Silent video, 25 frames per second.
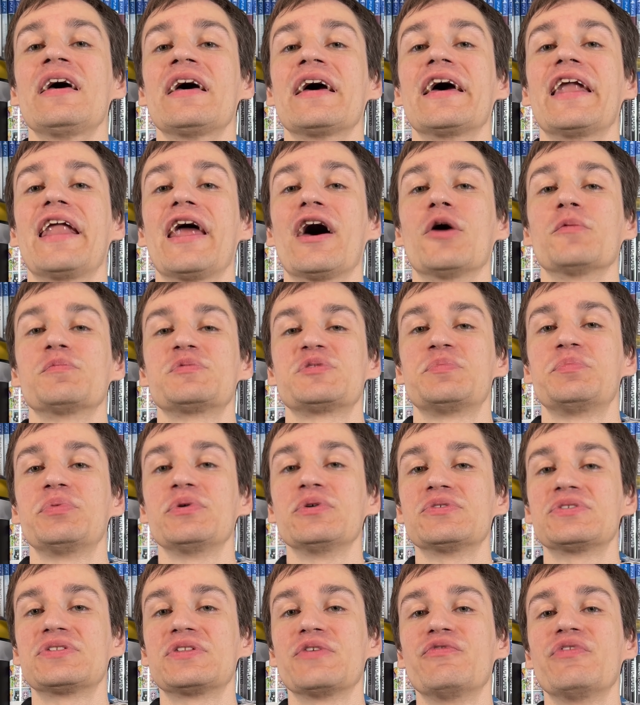It helps
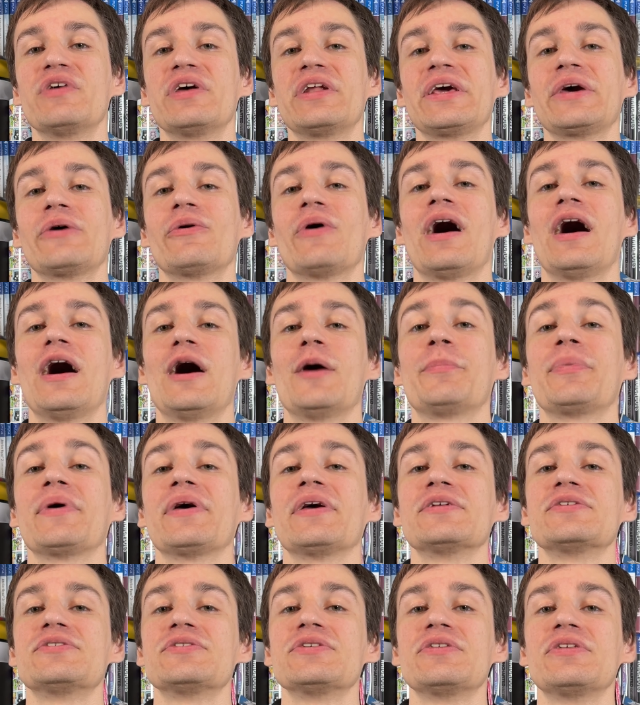boost the video up
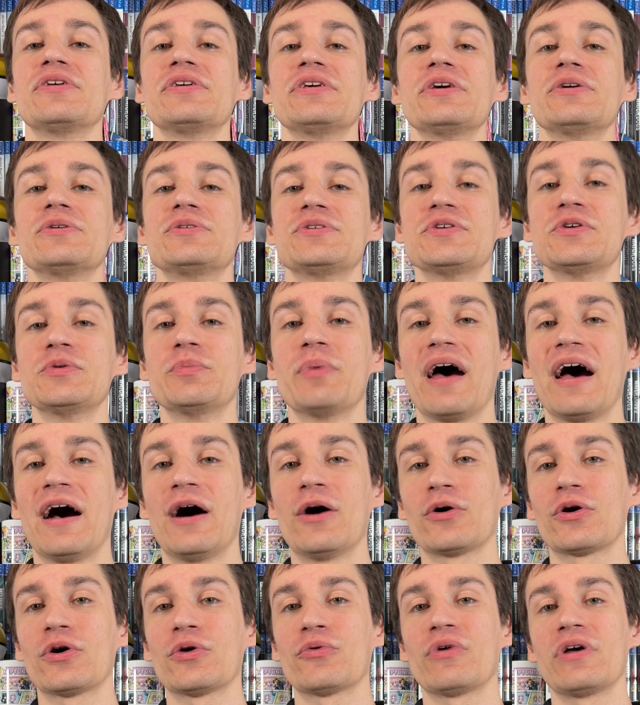into the YouTube
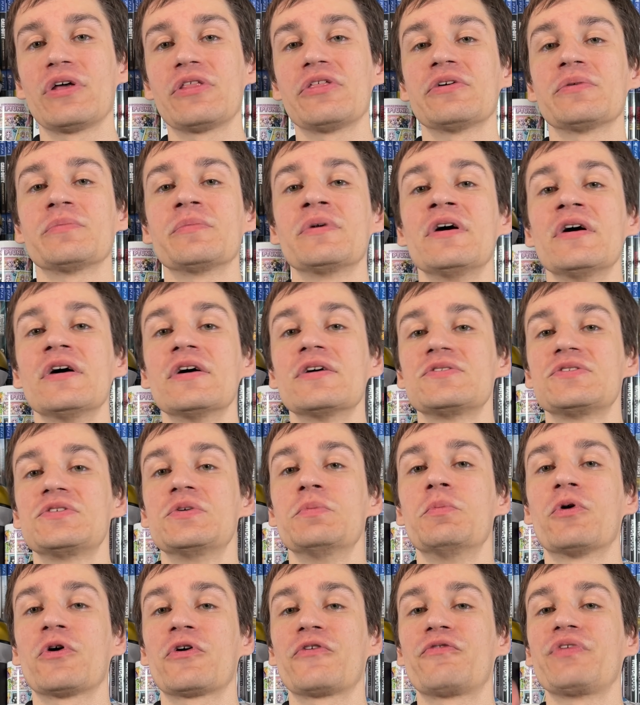algorithm so
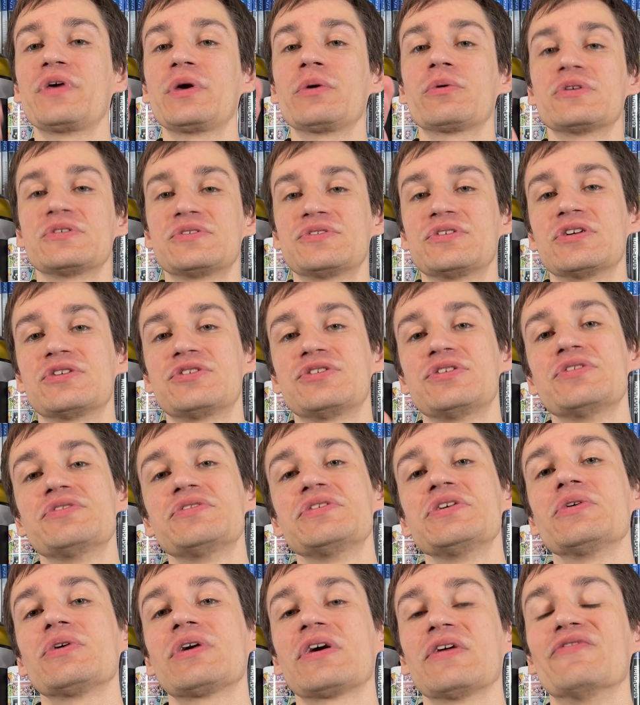more viewers such as
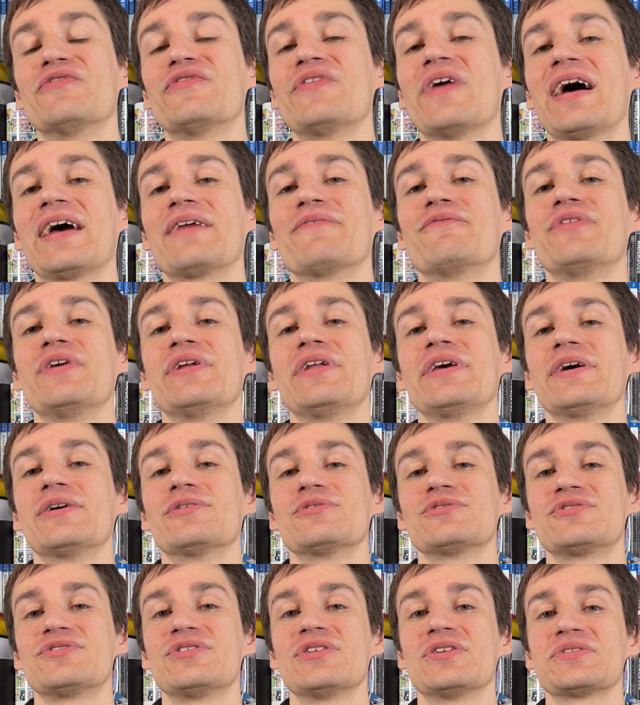you can find
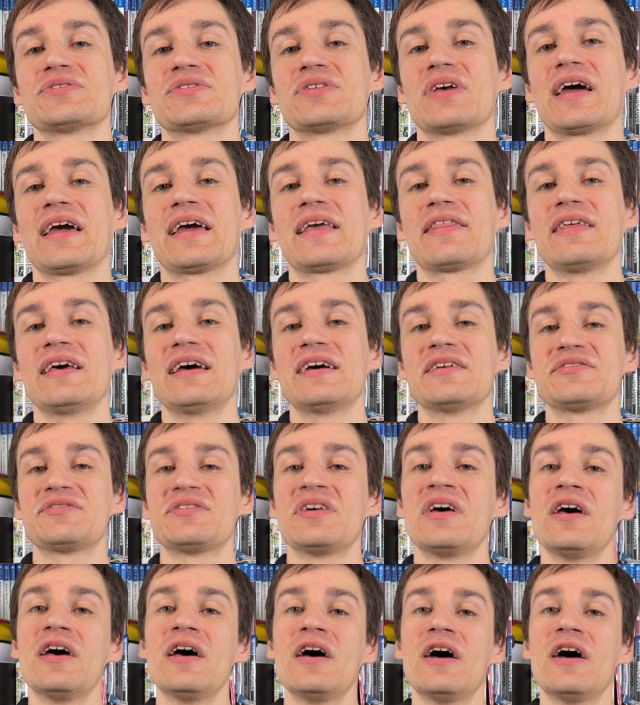videos just like this.